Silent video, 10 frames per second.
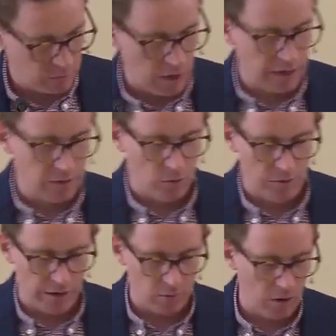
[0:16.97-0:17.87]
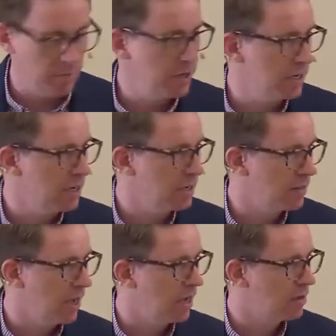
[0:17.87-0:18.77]
why go there? Why begin
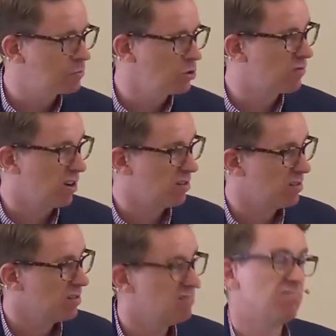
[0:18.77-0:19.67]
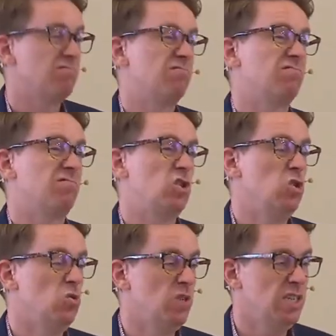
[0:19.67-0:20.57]
like that? I suppose for
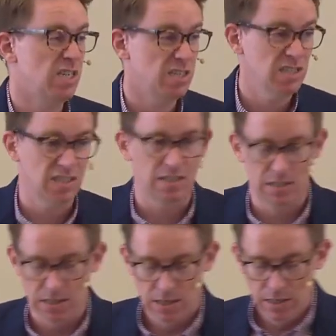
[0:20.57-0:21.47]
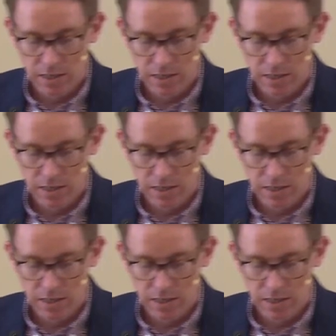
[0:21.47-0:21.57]
two reasons.